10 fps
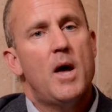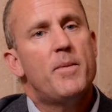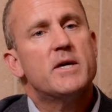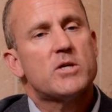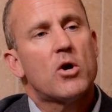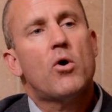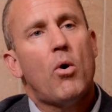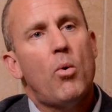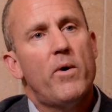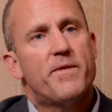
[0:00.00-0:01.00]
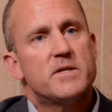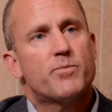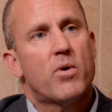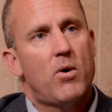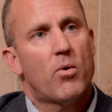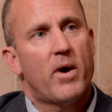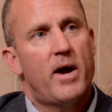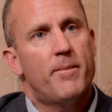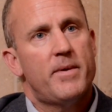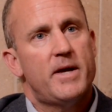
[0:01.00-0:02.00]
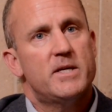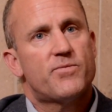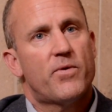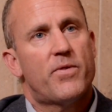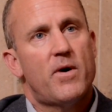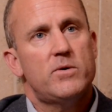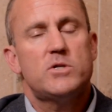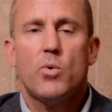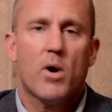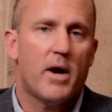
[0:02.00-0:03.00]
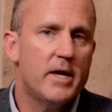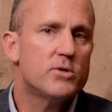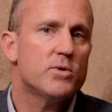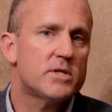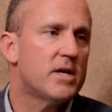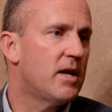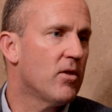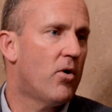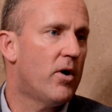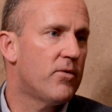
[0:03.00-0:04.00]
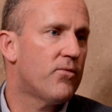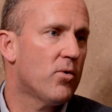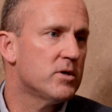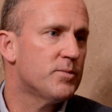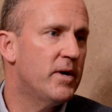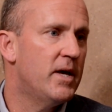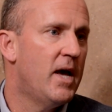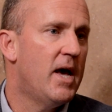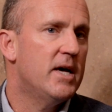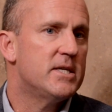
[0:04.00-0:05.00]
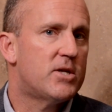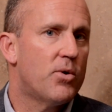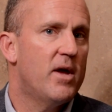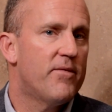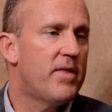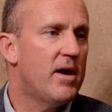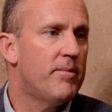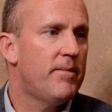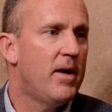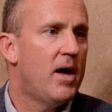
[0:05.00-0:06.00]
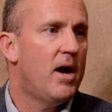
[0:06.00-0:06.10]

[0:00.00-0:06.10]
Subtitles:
Because our goal with this program is for those who are interested in law enforcement is to give them